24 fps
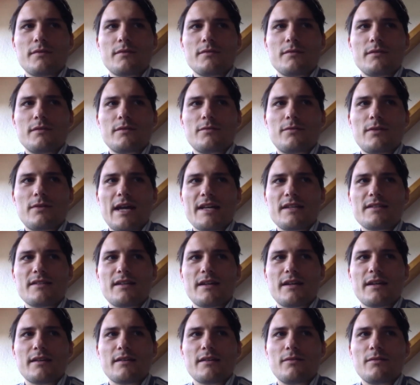
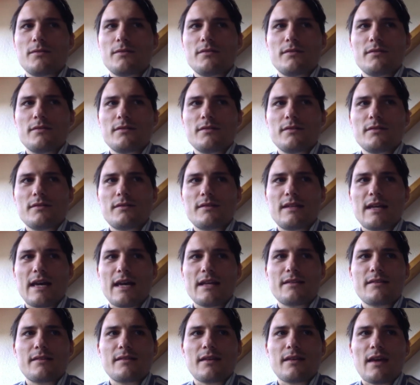raising
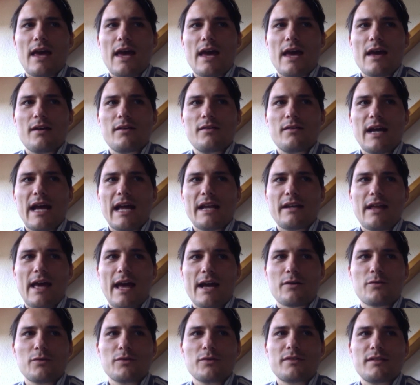debt and
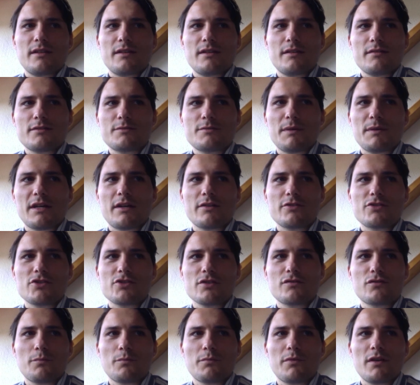equity, speaking
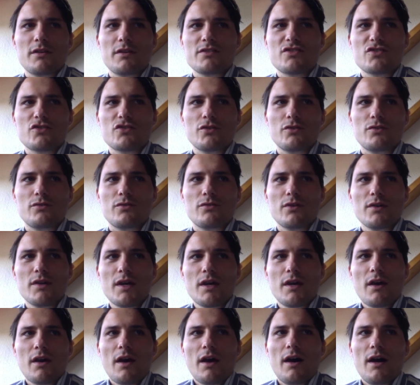just from these two,
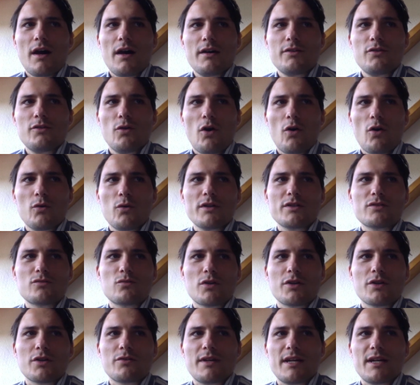you always want
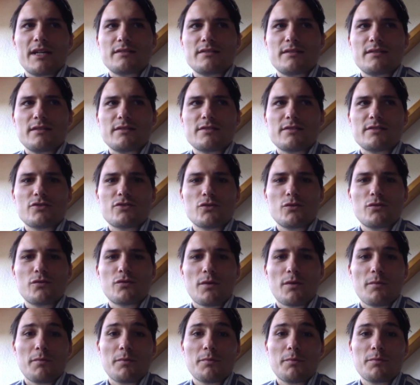to raise these two
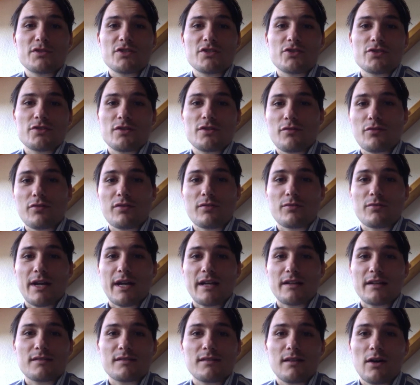from a position of
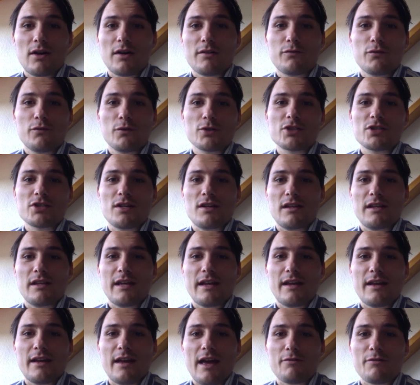strength. Now,
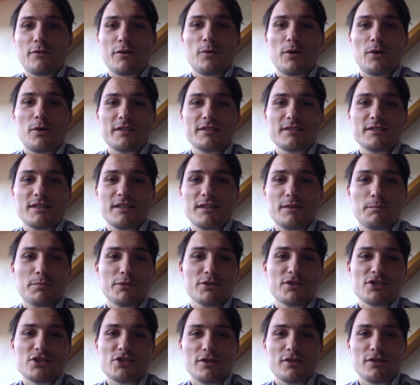unfortunately, everyone is in a
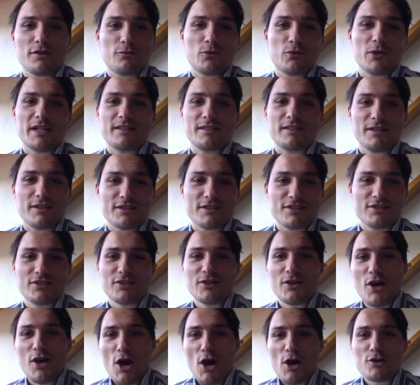position of weakness.
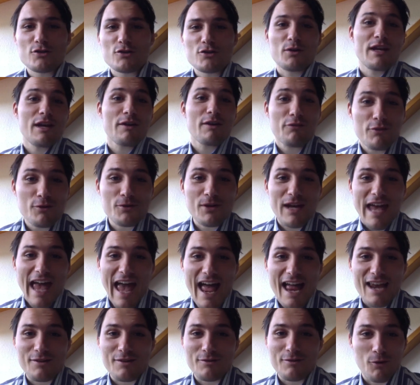So if you
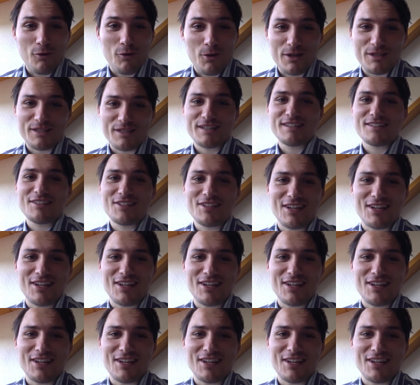can avoid it,